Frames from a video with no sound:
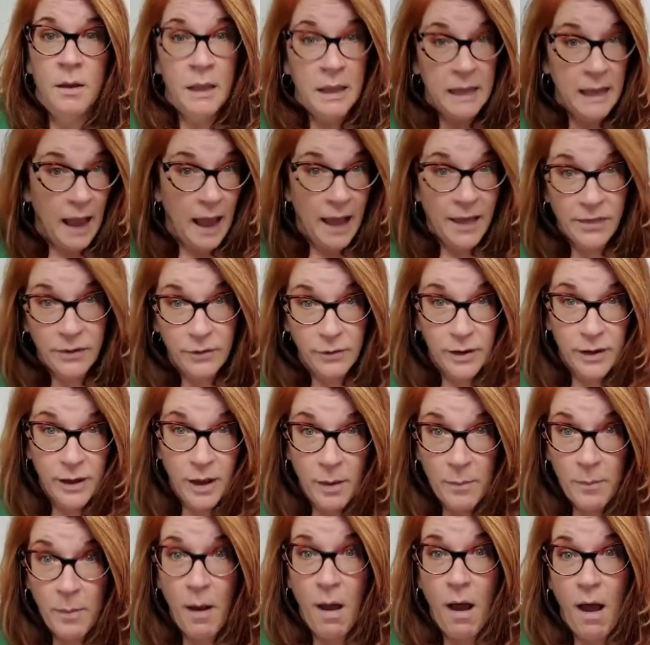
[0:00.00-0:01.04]
gathering
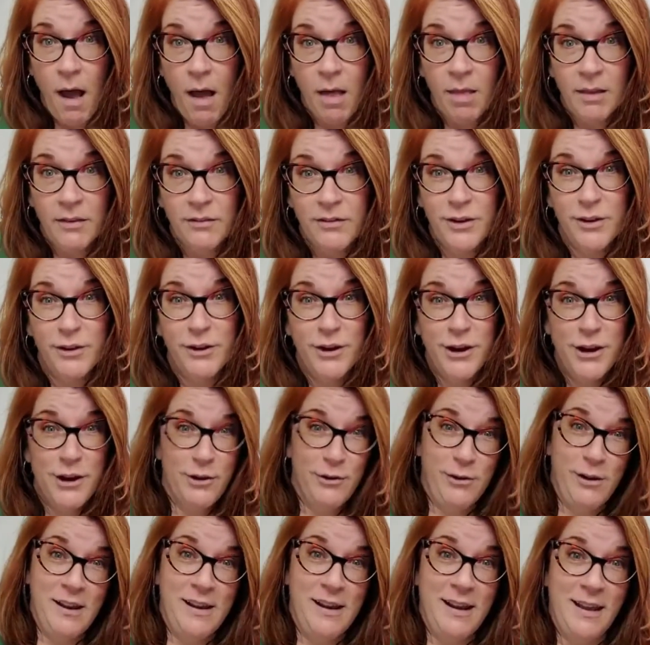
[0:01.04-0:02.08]
up all of your
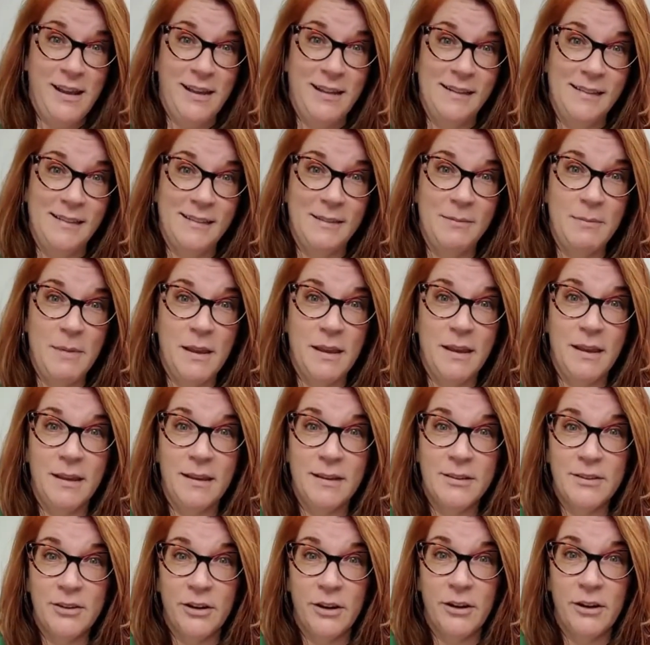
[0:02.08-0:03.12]
ingredients, making
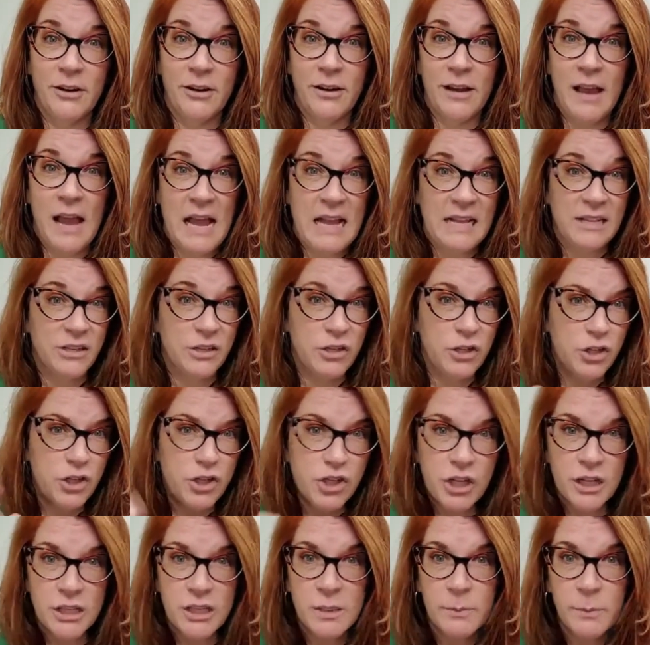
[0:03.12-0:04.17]
sure it's
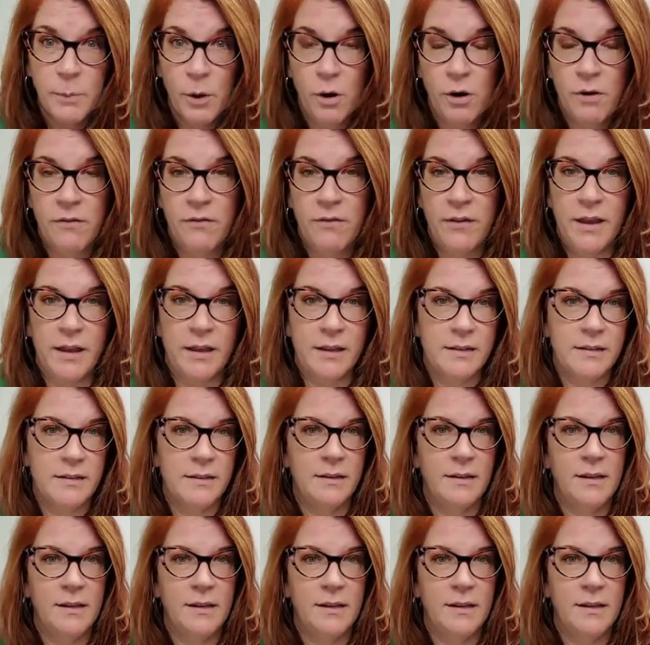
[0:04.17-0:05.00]
just perfect.